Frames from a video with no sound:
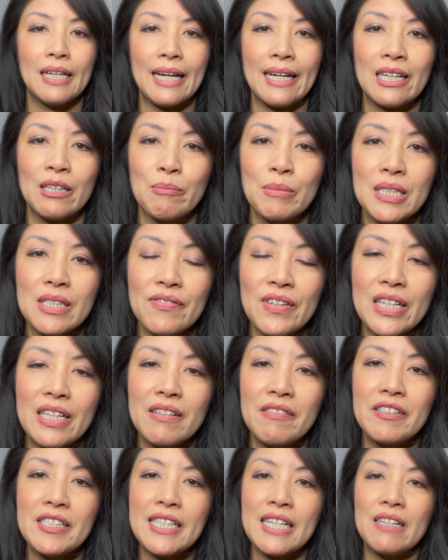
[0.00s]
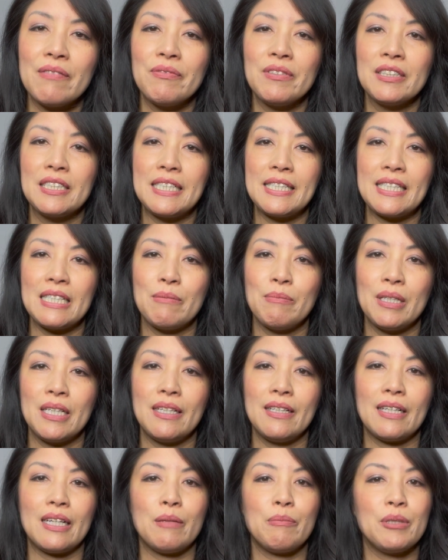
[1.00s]
I hope this video was helpful to
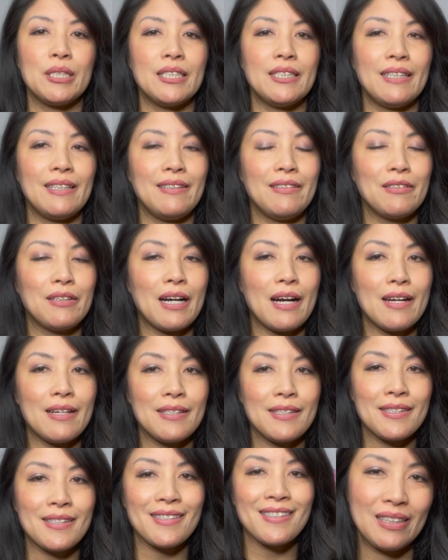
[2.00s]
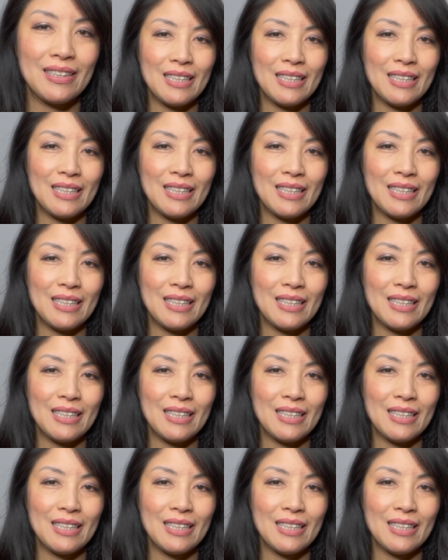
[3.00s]
someone. I appreciate you guys.